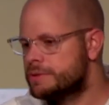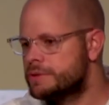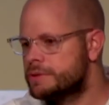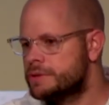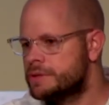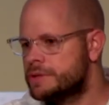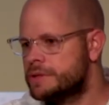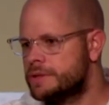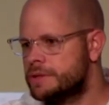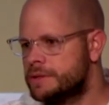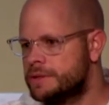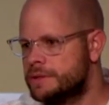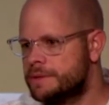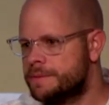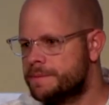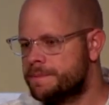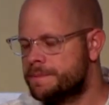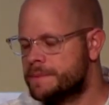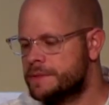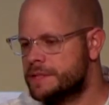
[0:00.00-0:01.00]

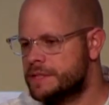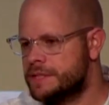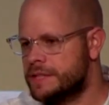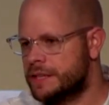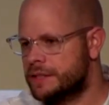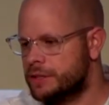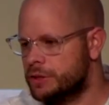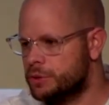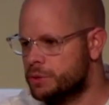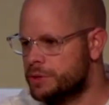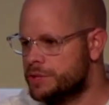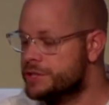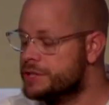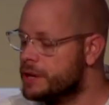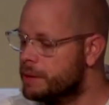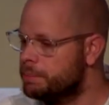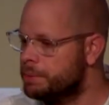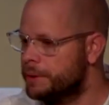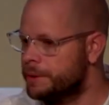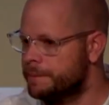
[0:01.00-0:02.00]
to take the Lord's
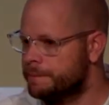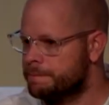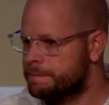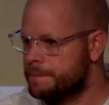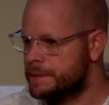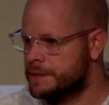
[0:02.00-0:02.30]
Supper